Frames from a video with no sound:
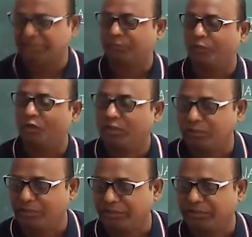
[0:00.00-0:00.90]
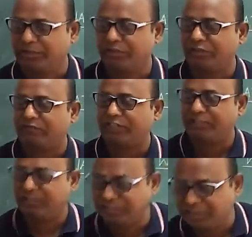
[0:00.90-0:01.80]
small quantity of that
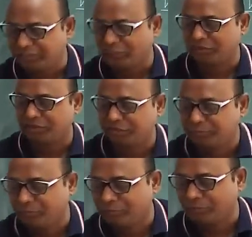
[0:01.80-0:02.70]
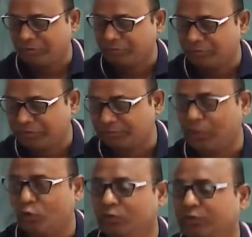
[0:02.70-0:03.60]
dirty water through with
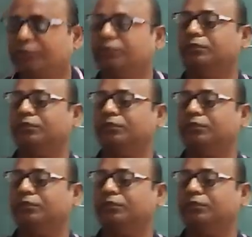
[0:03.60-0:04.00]
bowl.